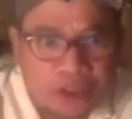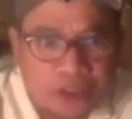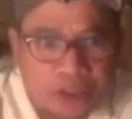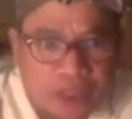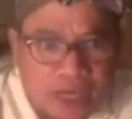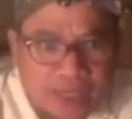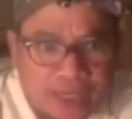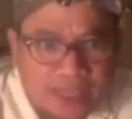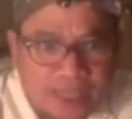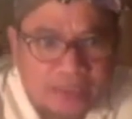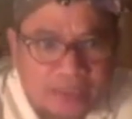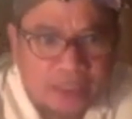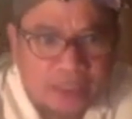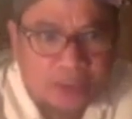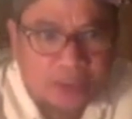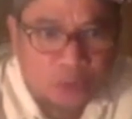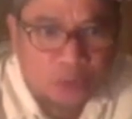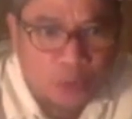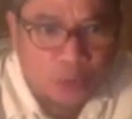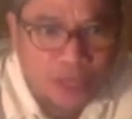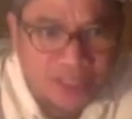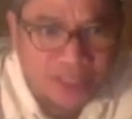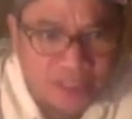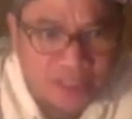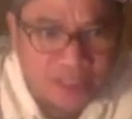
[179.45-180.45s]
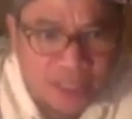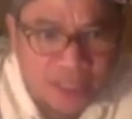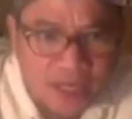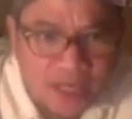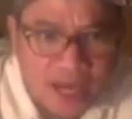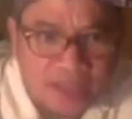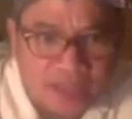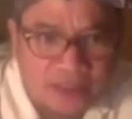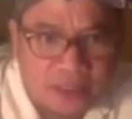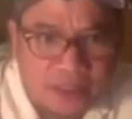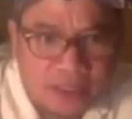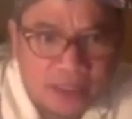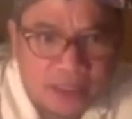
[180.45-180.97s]
side at the 20
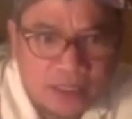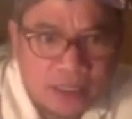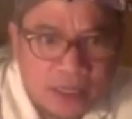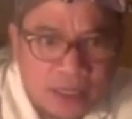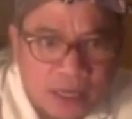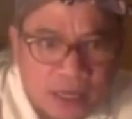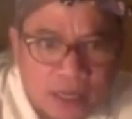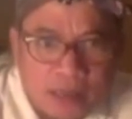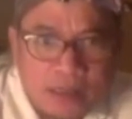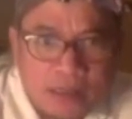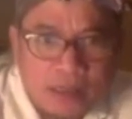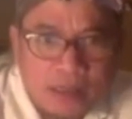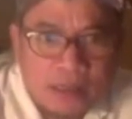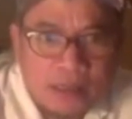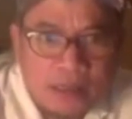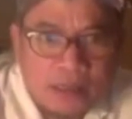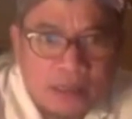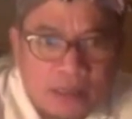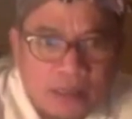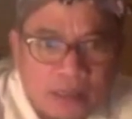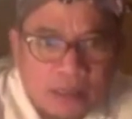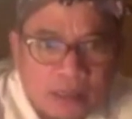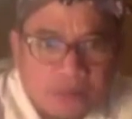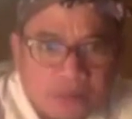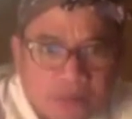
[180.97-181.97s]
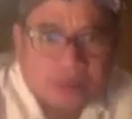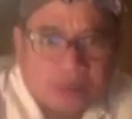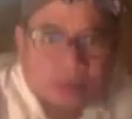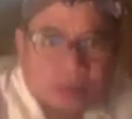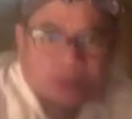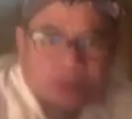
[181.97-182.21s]
knots. There's a